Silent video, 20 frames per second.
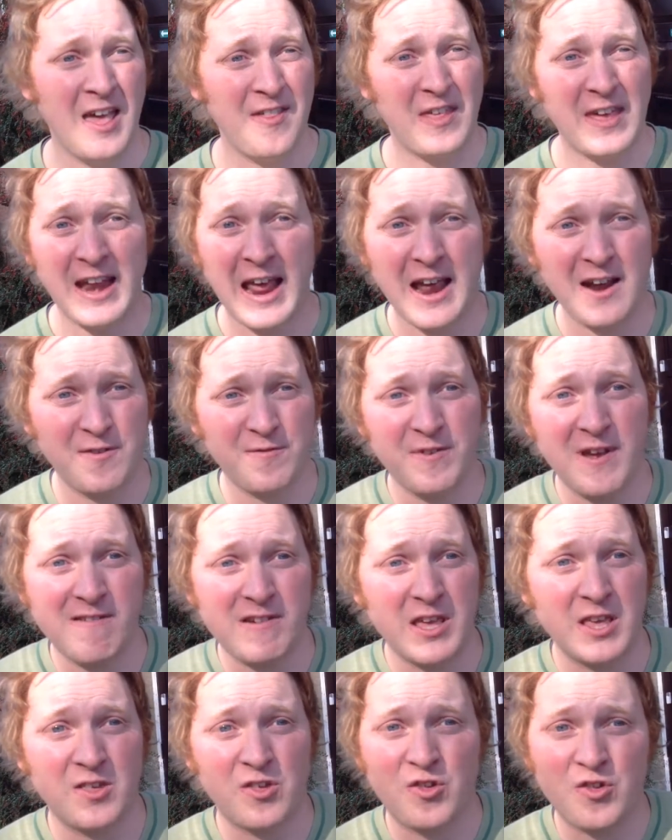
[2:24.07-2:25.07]
They'd had a
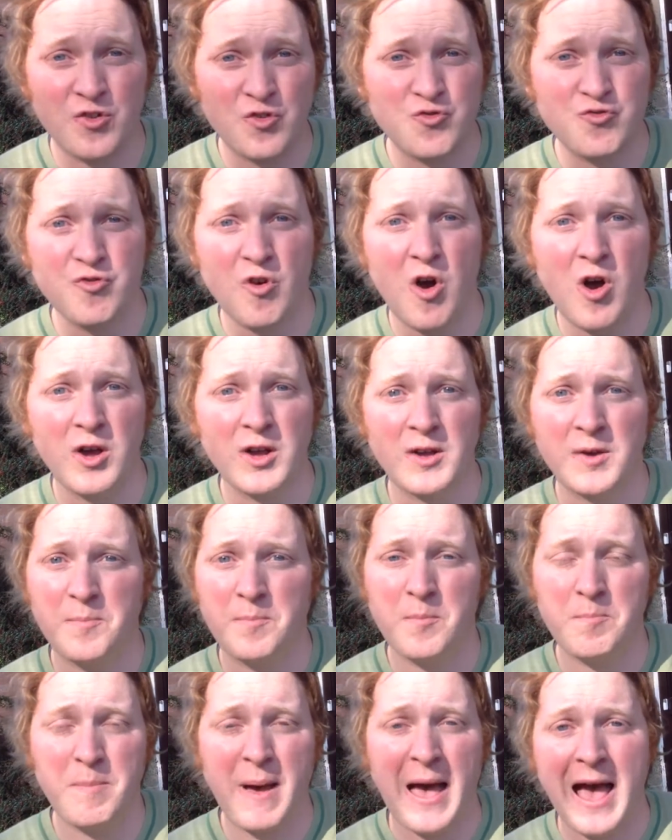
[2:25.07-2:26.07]
very strong
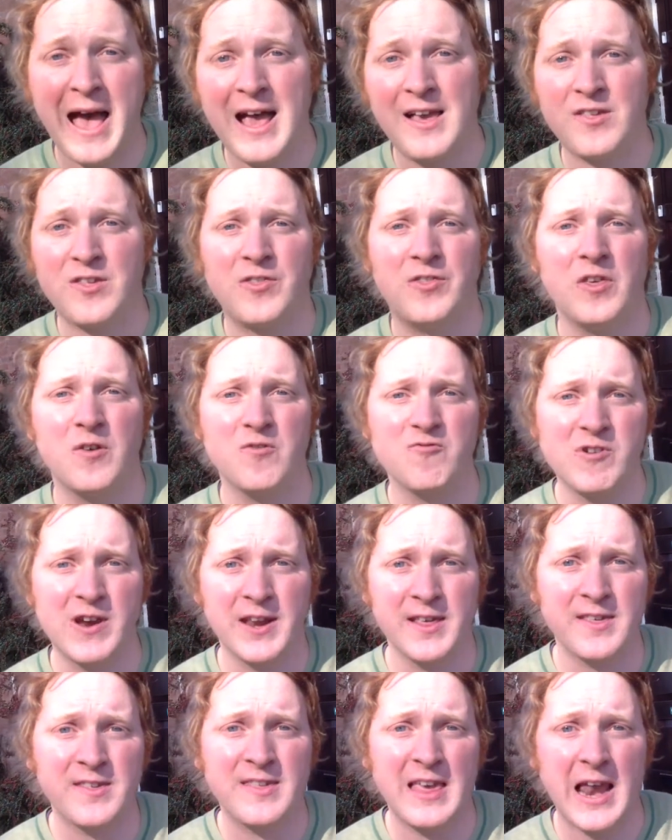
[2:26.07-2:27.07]
past that
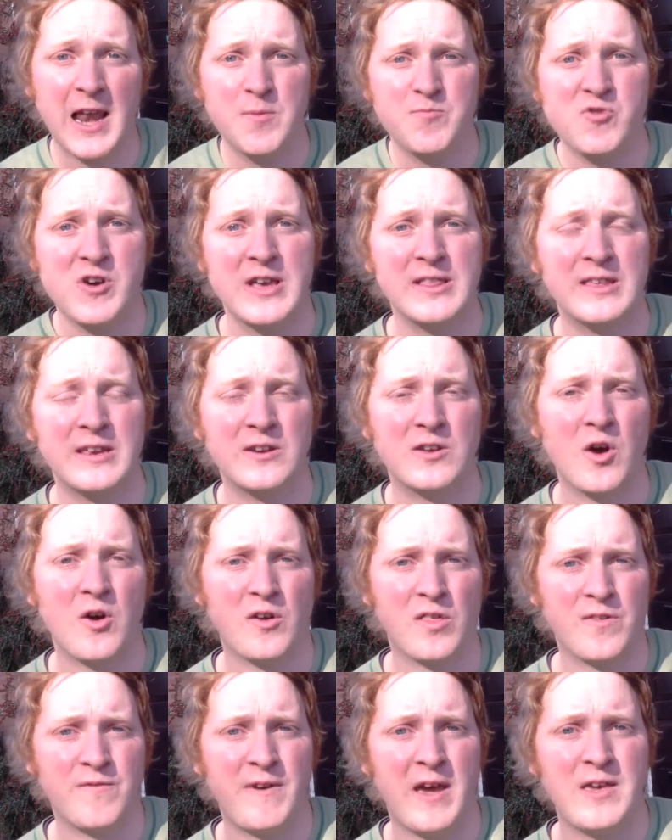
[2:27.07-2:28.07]
really celebrated
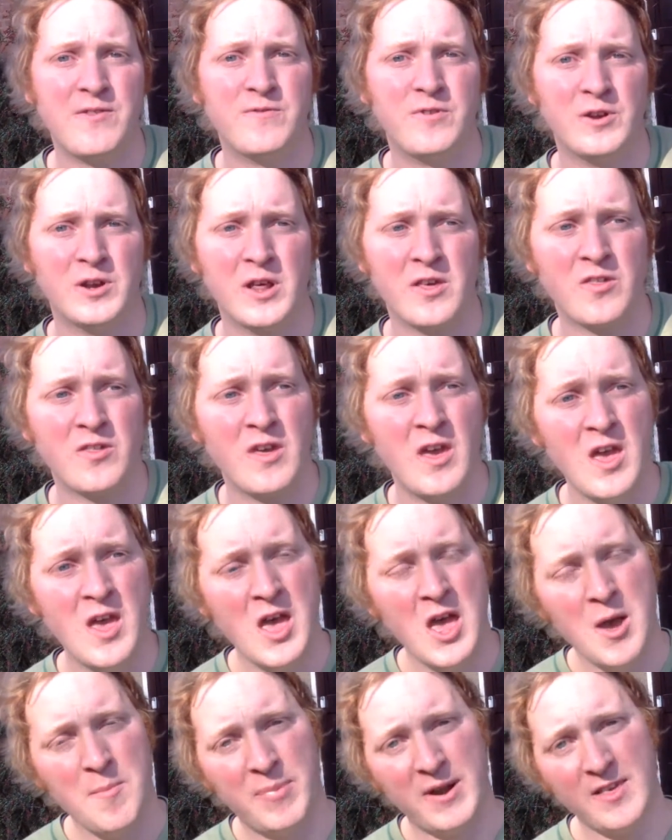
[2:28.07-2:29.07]
God's faithfulness,
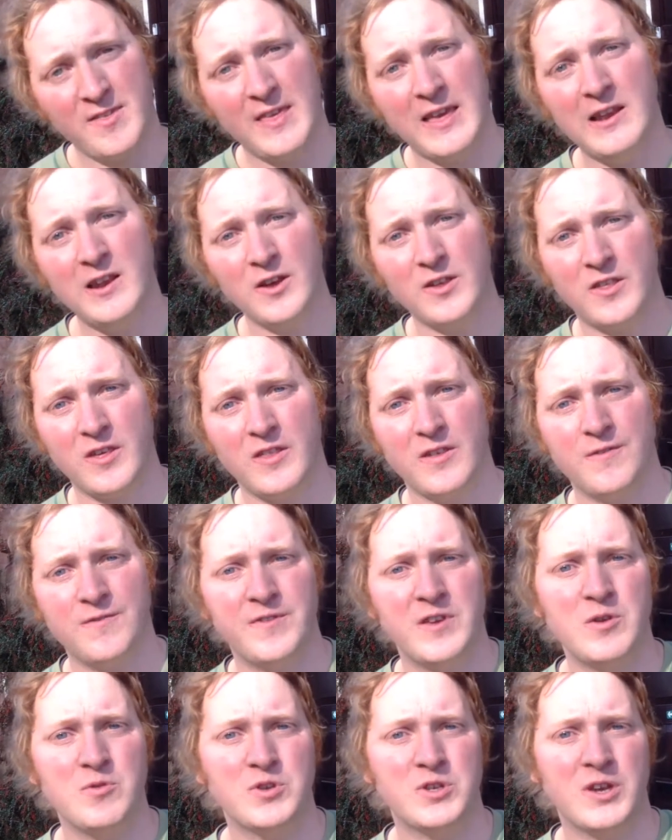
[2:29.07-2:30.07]
but as they looked to the
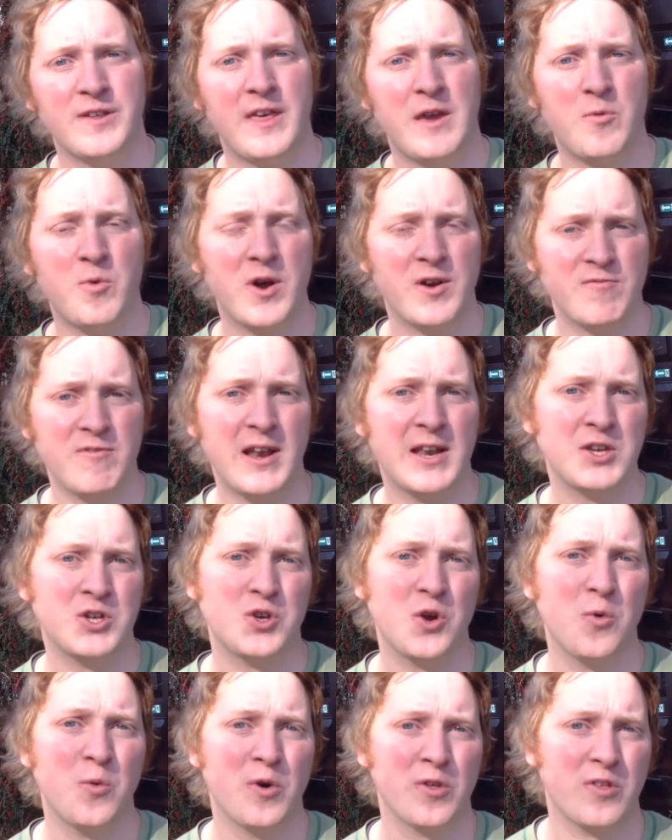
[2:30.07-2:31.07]
future, they weren't really
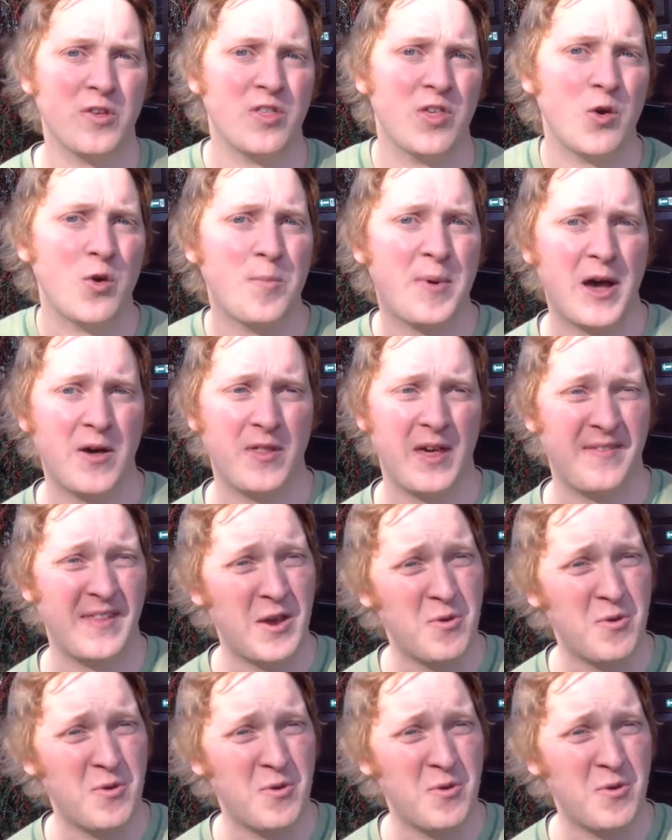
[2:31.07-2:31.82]
sure what to do about that.